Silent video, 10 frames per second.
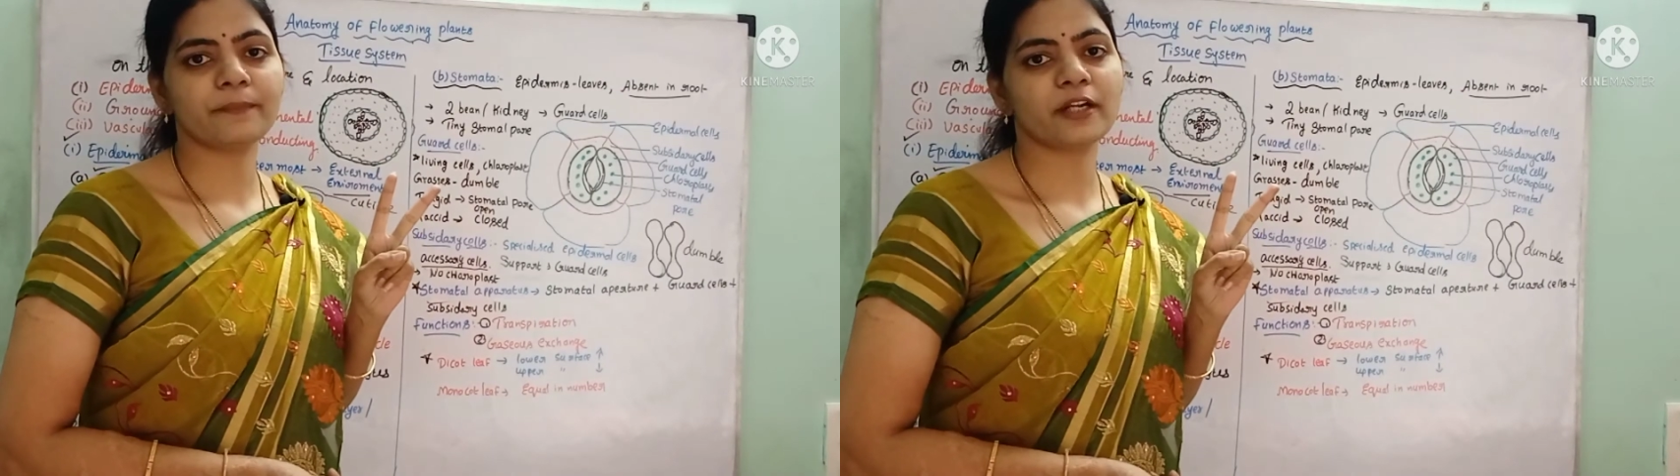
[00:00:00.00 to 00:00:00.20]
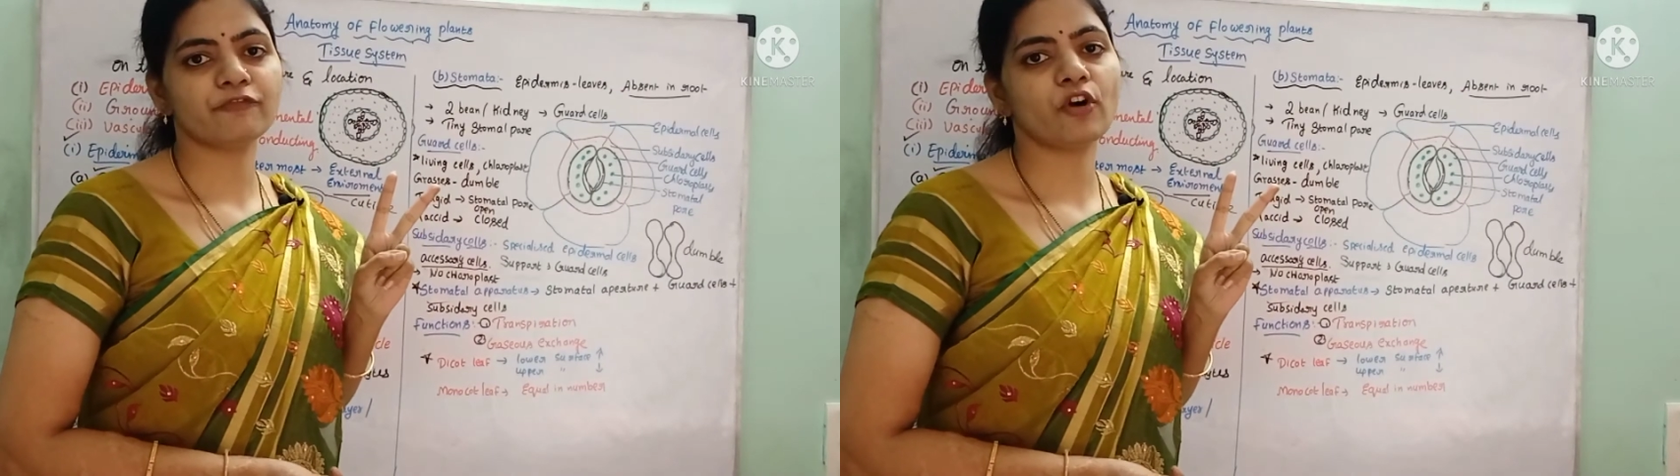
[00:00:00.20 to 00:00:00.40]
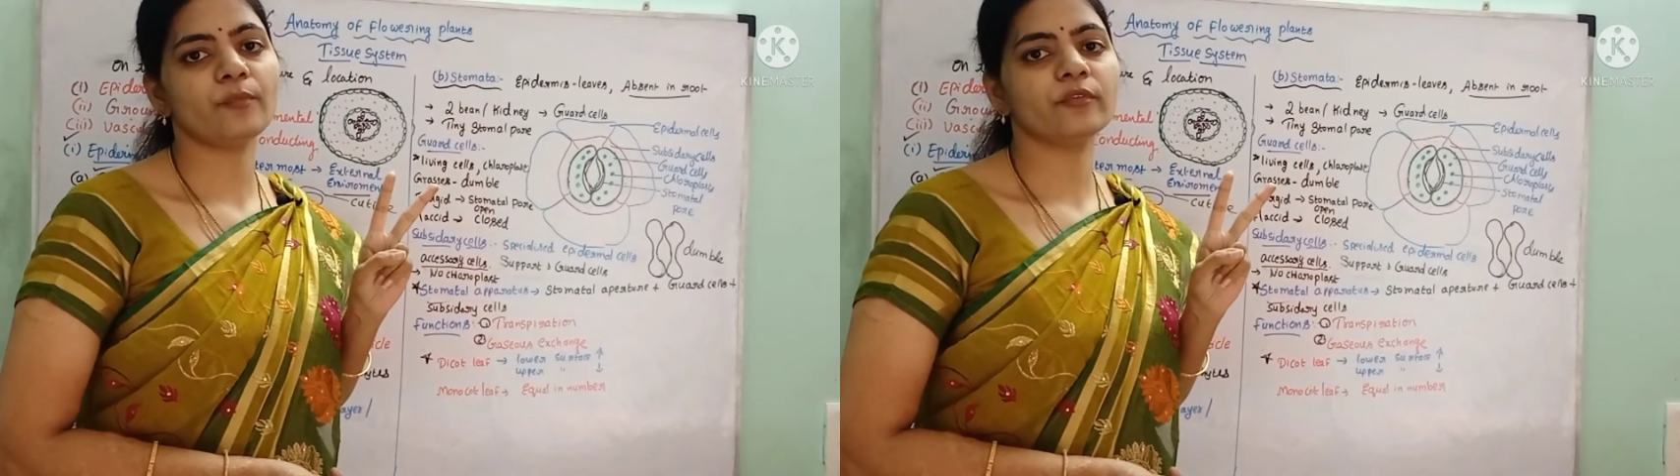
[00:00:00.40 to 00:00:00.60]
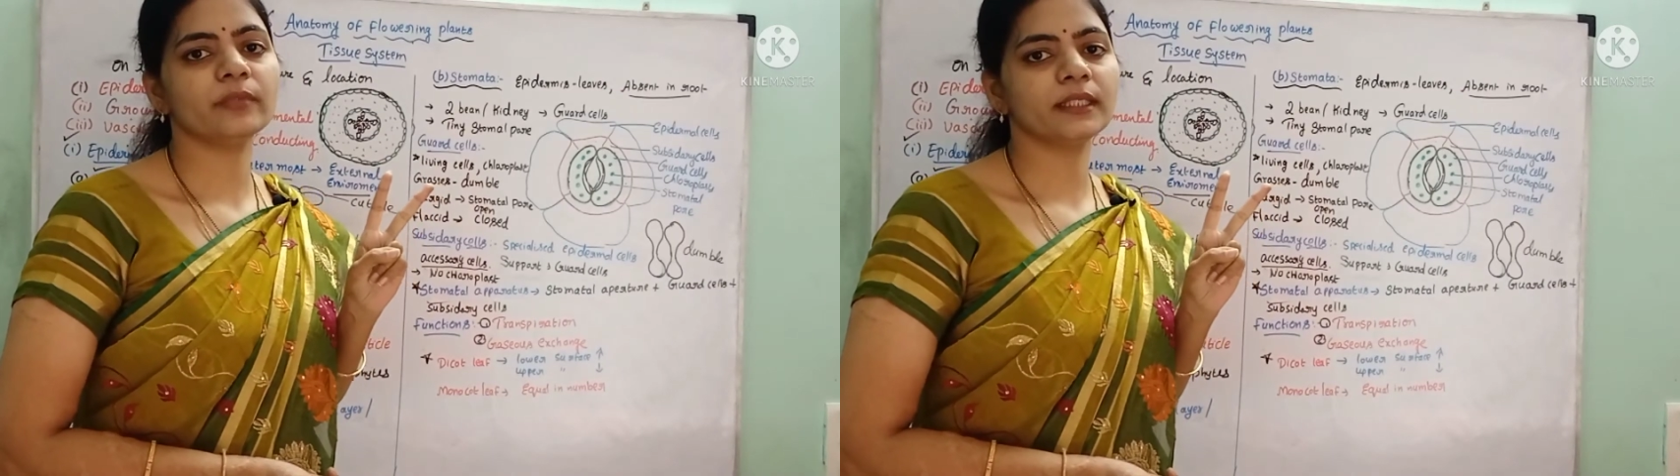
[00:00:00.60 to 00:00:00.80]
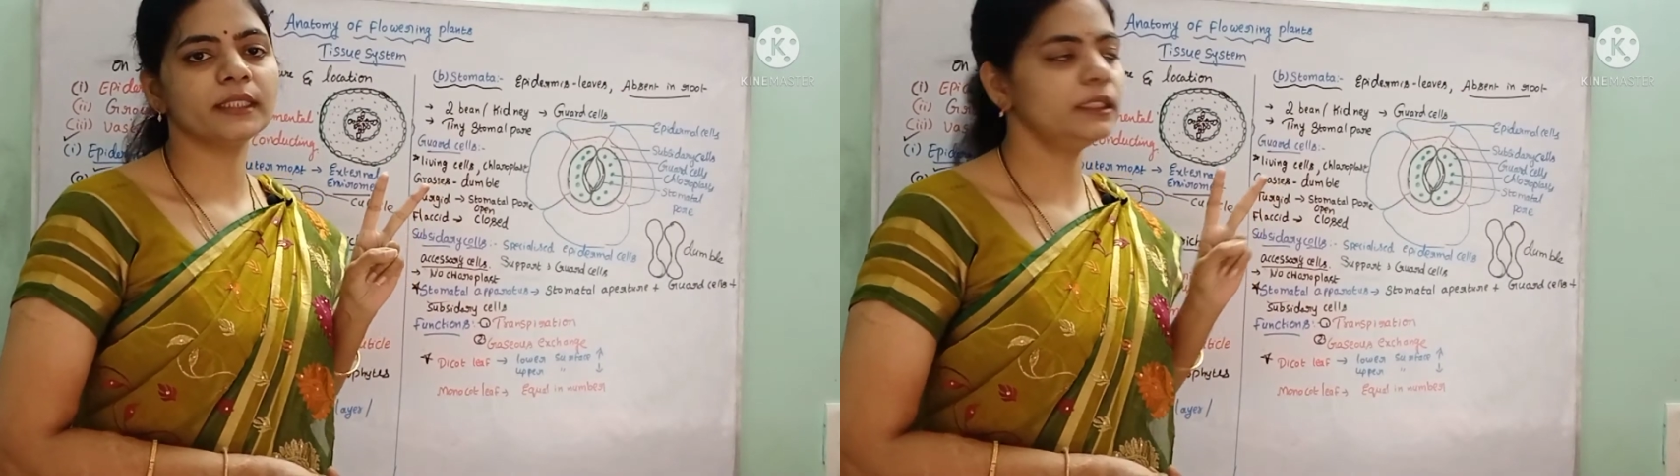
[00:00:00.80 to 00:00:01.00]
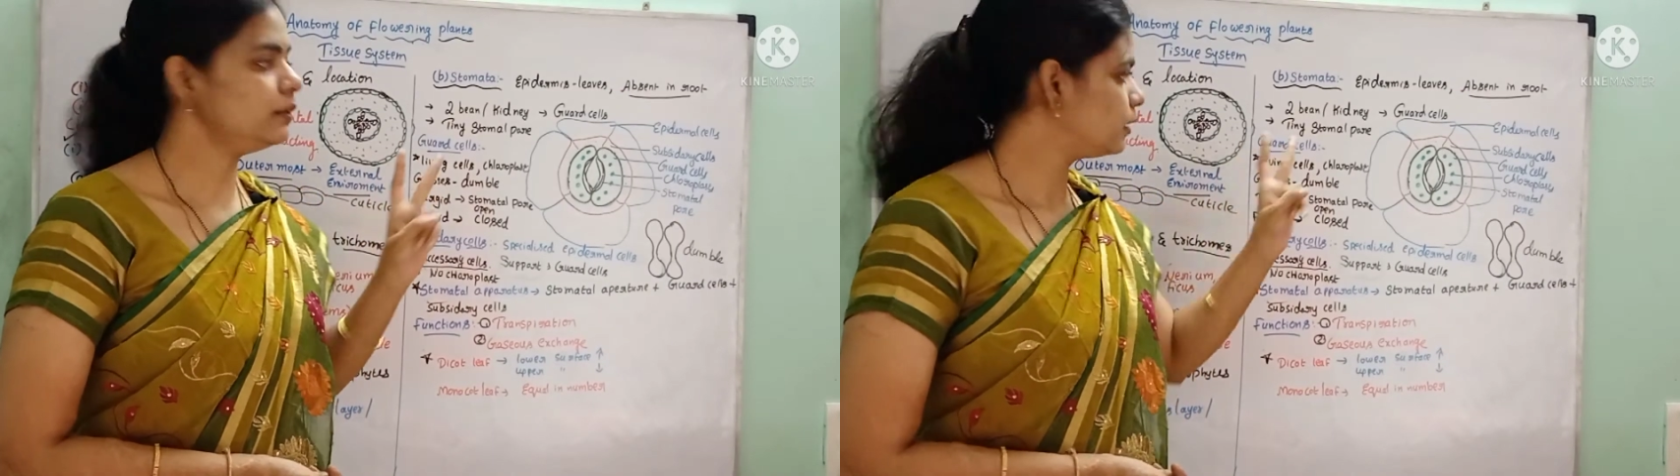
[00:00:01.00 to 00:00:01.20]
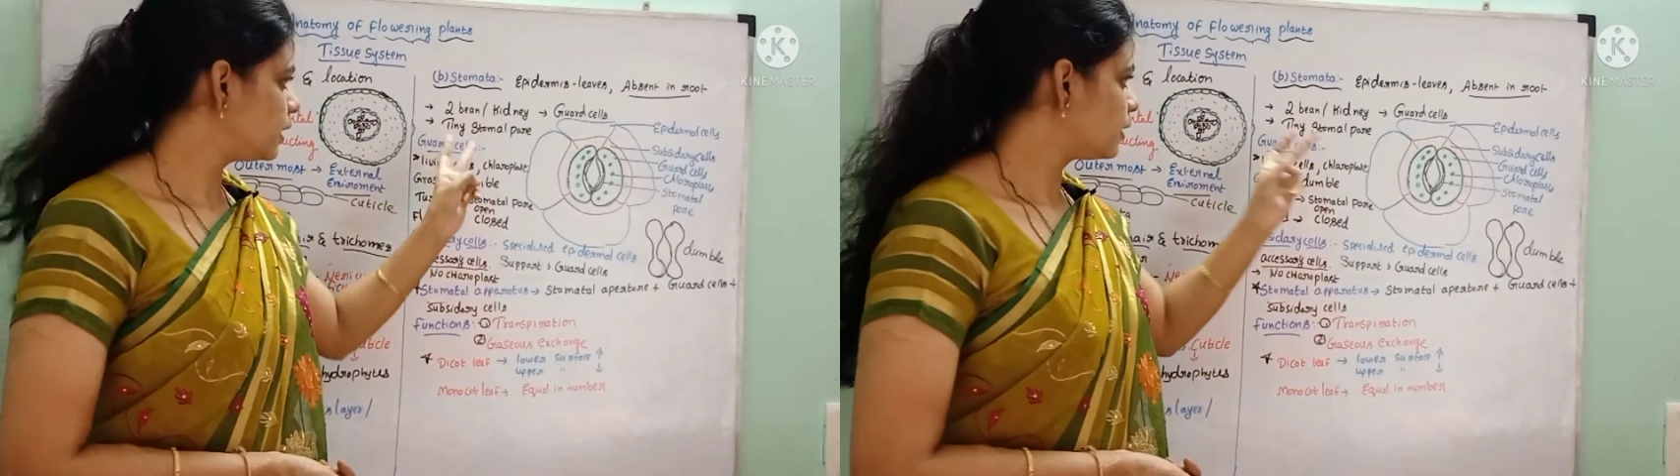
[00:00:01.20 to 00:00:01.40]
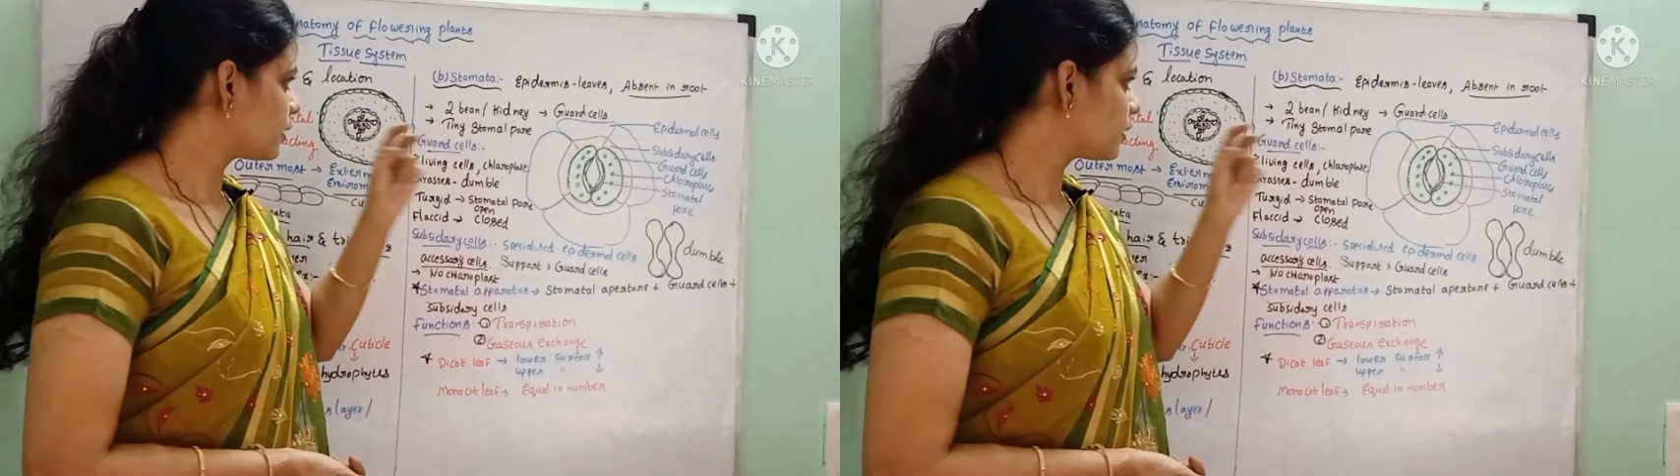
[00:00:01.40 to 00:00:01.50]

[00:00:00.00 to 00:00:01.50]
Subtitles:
performed by the